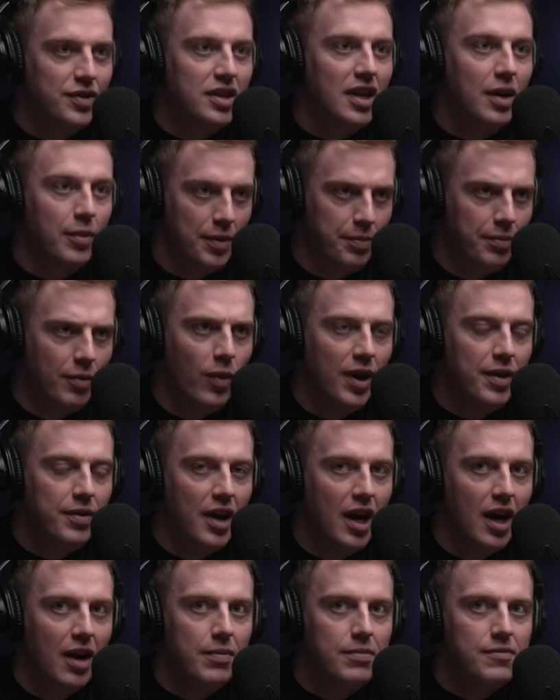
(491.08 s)
obviously, like
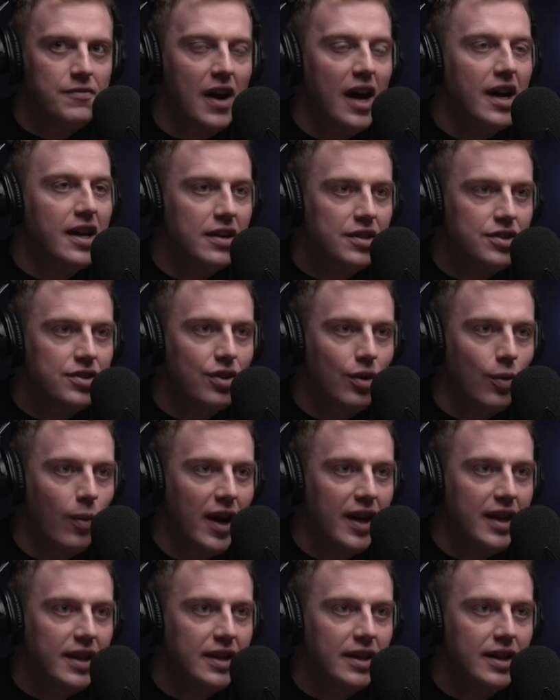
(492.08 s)
when fighters cut
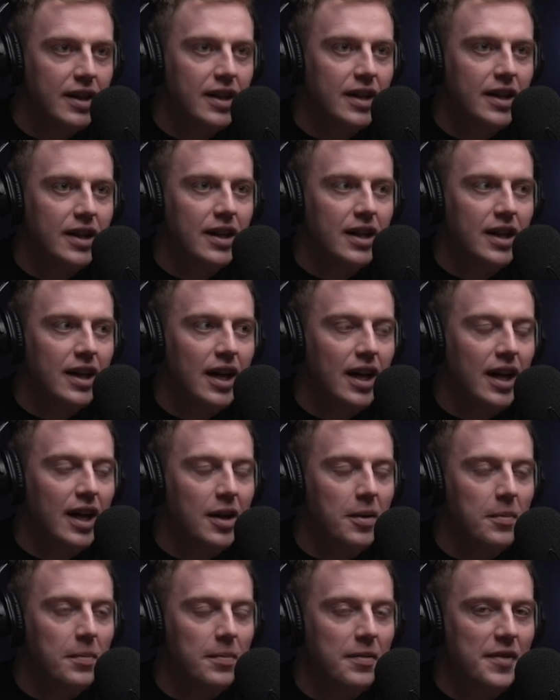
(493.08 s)
weight,
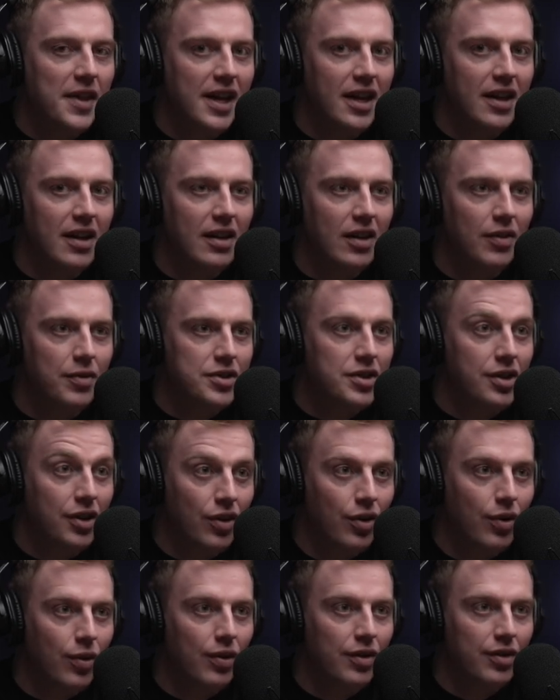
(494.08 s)
they obviously
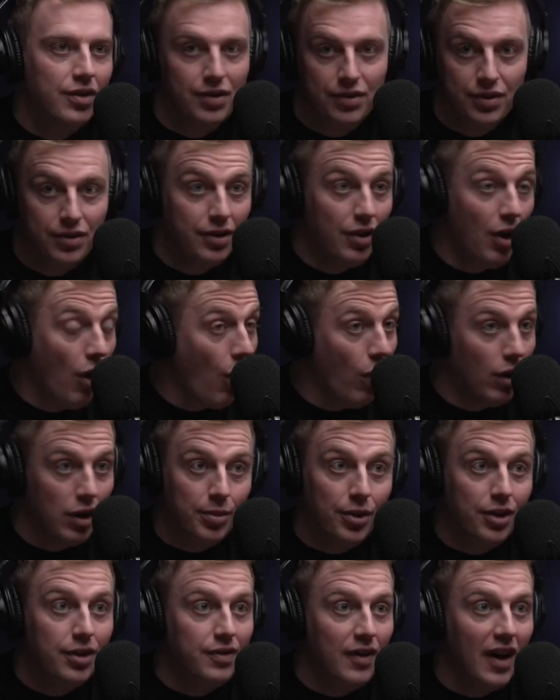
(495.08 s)
cut all the
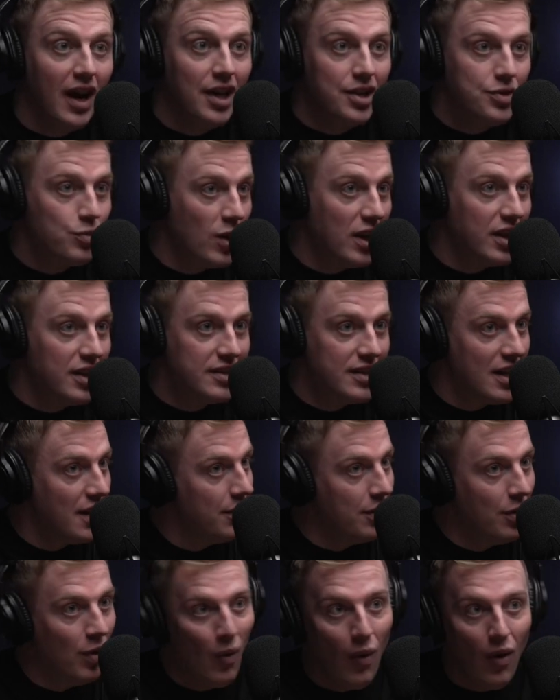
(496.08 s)
body fat as well as
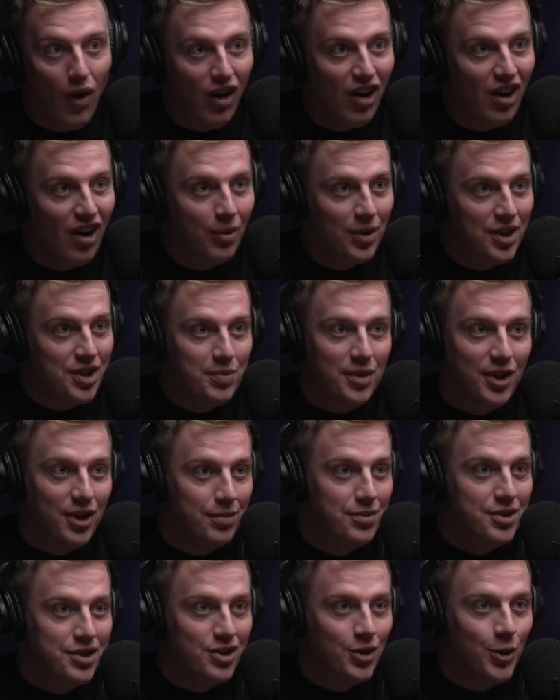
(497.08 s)
then the water, which
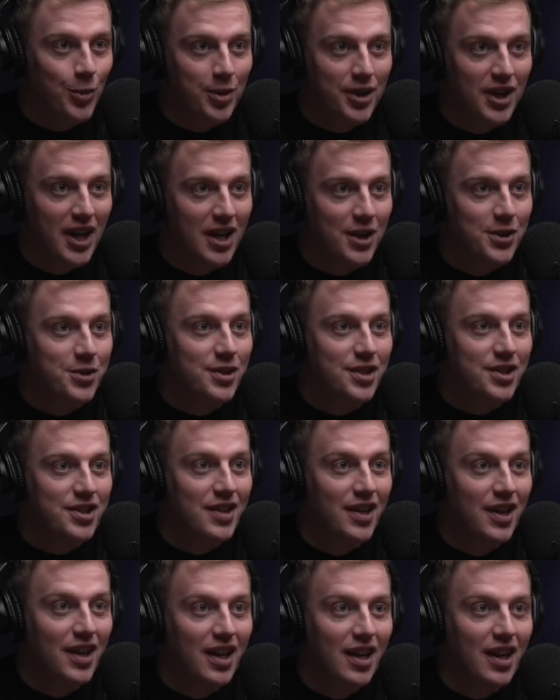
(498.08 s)
becomes super dangerous.
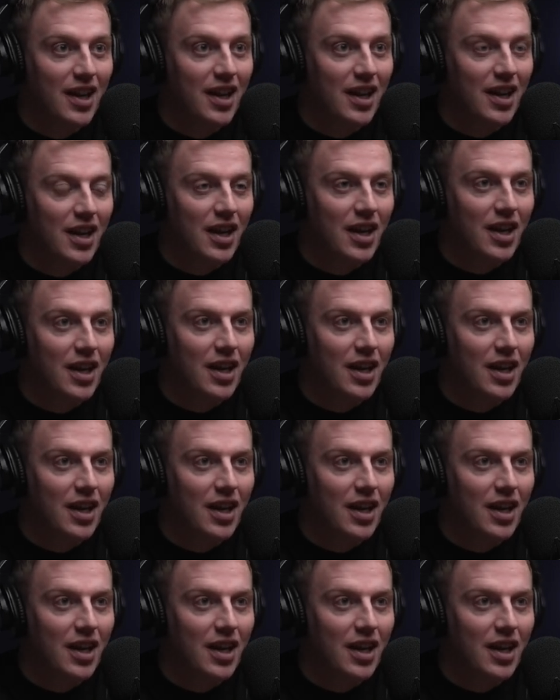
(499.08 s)
That's why they get on.